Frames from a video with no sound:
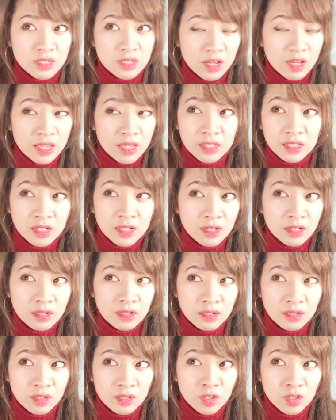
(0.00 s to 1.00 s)
And
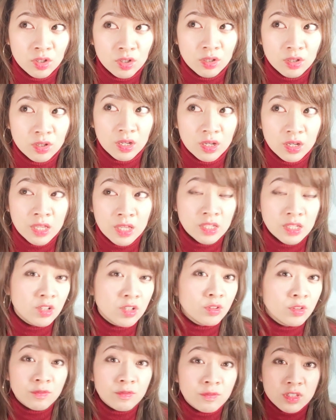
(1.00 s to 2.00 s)
then
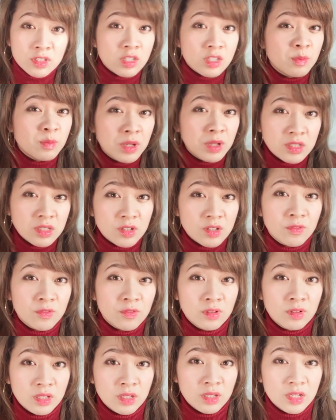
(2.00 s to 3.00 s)
you'll even speak
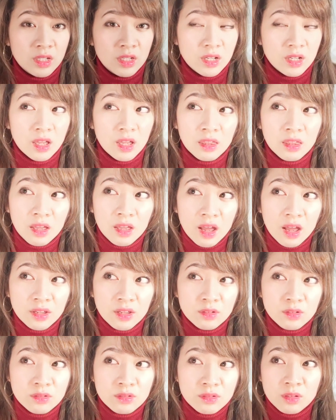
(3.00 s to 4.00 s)
differently. Like, I
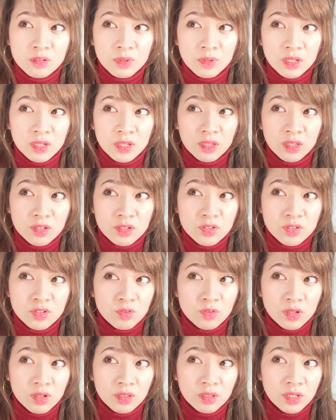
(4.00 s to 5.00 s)
used to be like
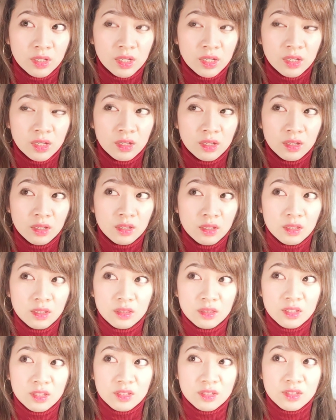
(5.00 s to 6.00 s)
strictly
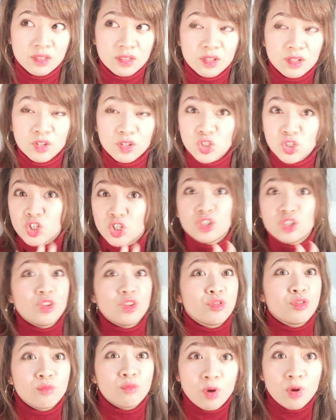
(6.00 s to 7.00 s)
just a
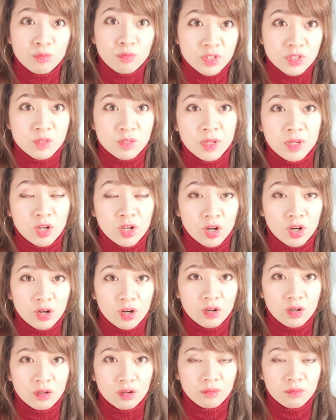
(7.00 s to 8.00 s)
throat speaker,
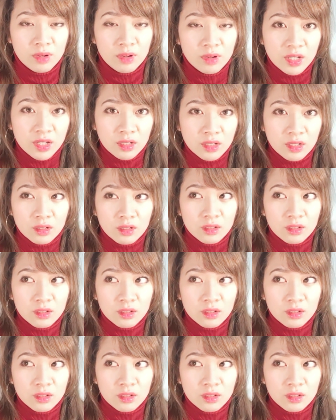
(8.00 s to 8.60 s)
right?